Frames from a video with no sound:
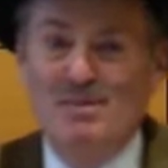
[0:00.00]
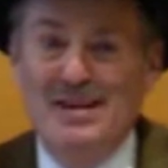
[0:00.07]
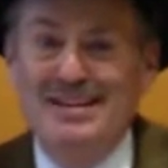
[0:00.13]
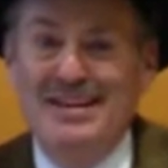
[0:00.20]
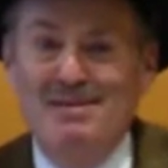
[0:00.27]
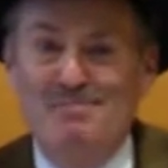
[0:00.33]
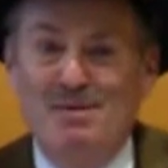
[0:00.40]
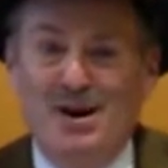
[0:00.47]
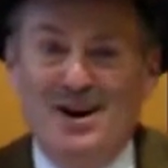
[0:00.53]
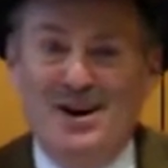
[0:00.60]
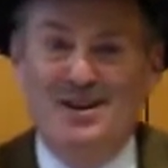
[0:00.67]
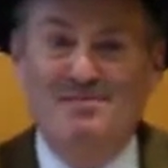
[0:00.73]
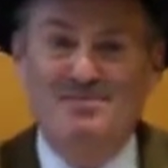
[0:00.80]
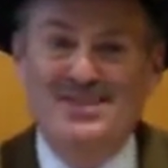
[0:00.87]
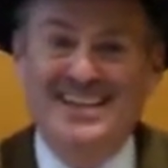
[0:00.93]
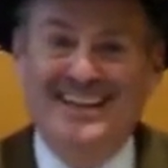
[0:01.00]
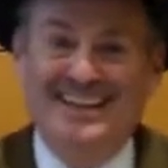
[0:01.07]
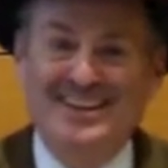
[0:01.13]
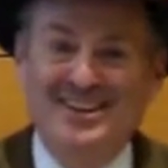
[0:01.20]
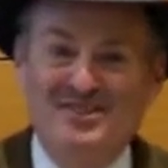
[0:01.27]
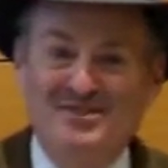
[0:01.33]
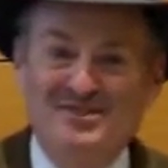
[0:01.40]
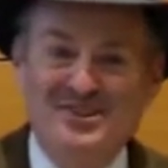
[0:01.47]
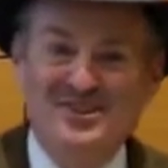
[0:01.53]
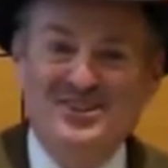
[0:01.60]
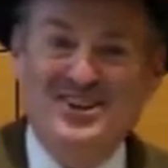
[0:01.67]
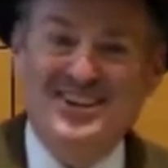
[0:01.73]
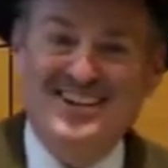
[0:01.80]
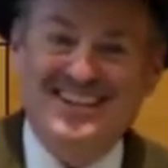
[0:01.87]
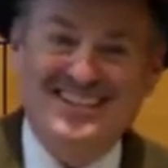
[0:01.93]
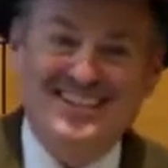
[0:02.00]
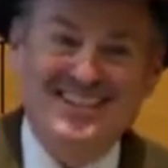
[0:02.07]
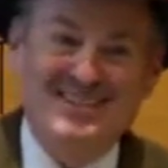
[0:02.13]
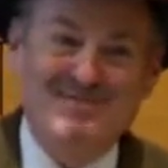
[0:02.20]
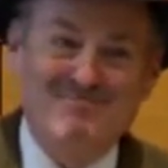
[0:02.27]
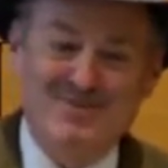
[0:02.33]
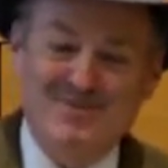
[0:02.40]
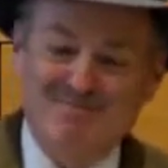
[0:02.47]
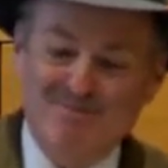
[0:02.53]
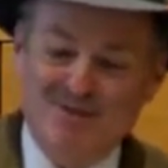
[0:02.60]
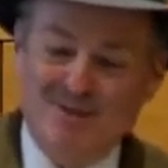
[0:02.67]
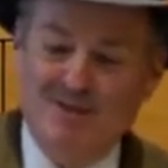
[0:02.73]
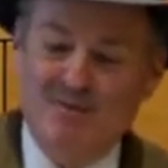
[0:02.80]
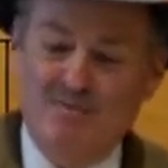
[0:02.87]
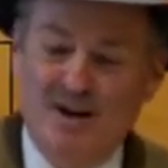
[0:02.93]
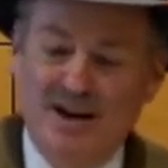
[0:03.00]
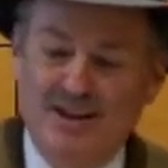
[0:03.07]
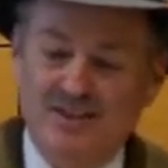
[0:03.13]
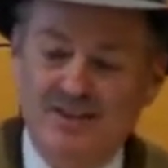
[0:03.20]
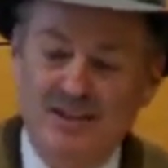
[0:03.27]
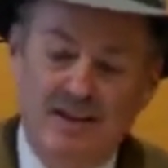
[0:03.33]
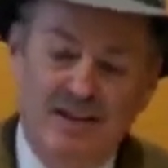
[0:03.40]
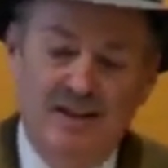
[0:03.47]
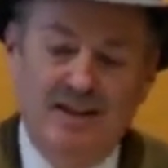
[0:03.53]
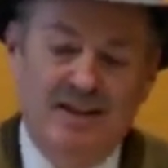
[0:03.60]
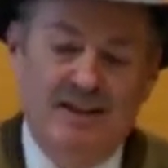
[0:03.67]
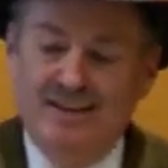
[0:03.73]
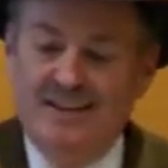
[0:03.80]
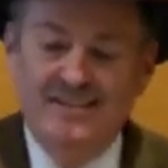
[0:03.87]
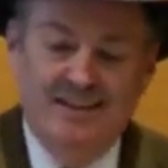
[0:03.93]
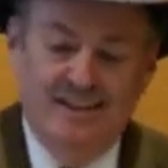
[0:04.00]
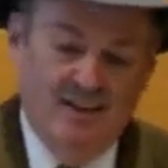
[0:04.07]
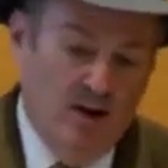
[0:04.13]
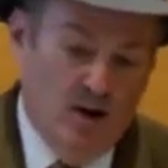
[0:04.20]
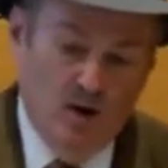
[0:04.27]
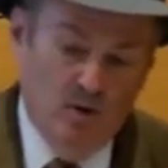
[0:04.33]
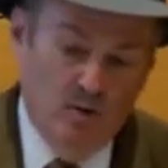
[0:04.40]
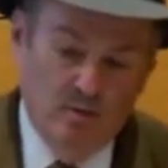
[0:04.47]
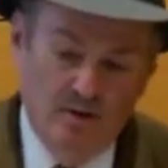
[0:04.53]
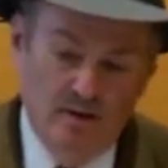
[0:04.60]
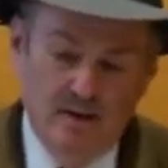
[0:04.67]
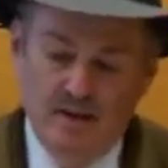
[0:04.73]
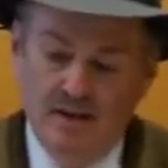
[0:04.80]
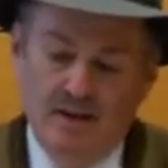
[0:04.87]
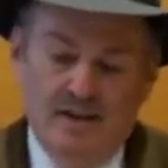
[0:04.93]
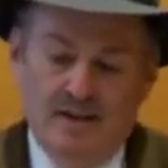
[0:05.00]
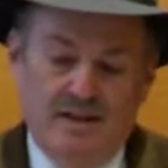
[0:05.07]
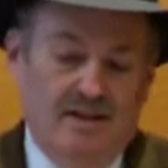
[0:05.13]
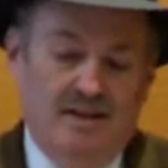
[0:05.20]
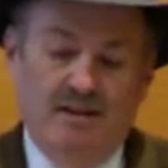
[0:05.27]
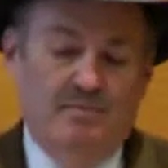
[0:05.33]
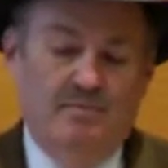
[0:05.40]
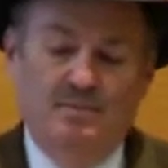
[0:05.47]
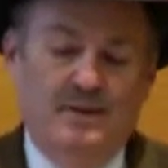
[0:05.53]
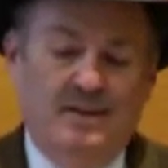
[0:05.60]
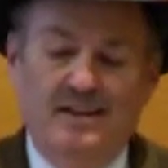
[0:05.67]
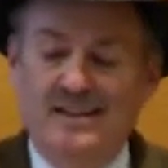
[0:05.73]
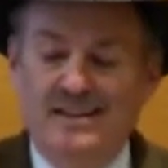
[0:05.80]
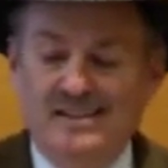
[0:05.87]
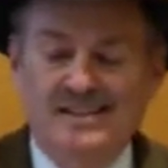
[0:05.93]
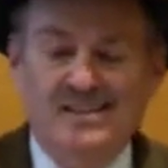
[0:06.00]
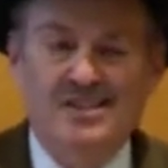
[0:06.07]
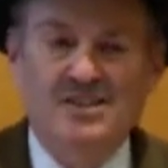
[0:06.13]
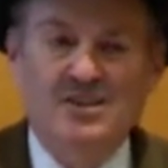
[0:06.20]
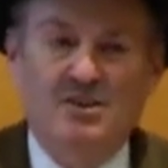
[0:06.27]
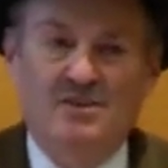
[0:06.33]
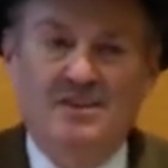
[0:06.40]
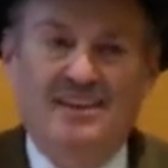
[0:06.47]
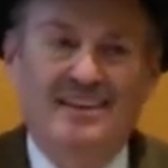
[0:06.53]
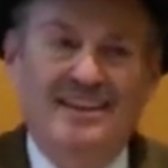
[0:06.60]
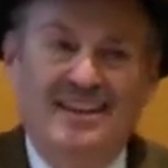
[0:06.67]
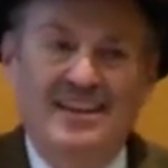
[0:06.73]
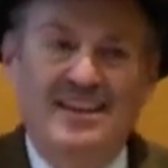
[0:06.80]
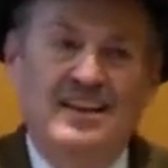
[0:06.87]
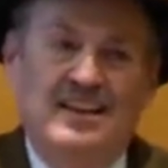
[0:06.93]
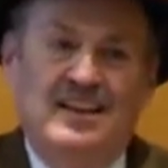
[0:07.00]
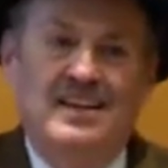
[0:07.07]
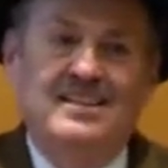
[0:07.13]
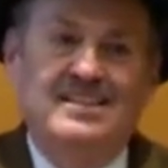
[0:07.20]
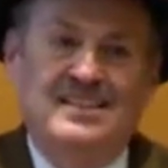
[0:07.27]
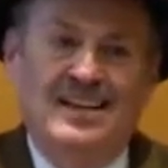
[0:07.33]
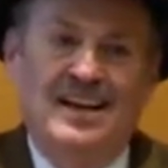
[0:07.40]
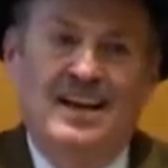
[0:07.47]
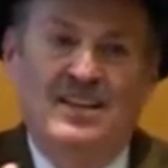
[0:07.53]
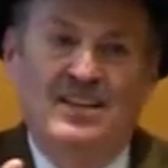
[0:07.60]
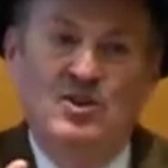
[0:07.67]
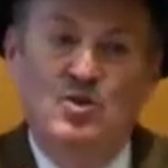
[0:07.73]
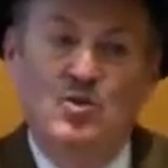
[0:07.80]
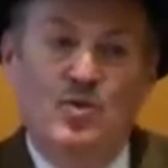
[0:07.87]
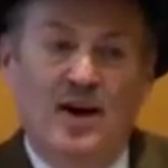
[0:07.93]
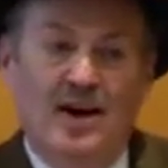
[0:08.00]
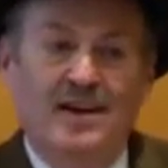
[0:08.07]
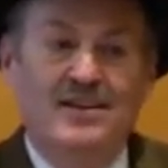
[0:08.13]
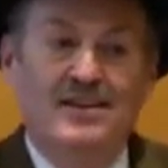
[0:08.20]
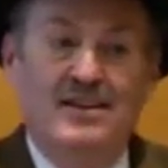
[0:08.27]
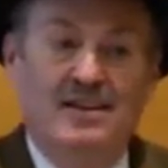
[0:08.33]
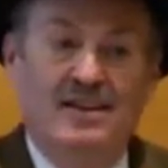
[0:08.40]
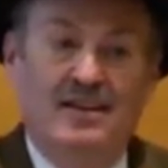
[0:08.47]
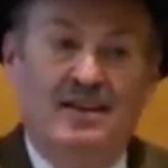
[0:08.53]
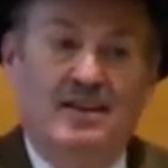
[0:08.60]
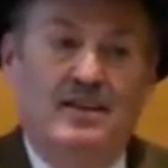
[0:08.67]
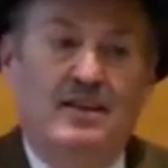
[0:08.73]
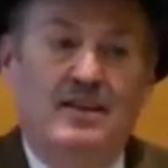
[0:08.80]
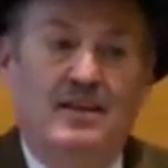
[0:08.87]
P.T. Barnum selling you the circus and the Brooklyn Bridge? And I said, no, but it certainly is a new idea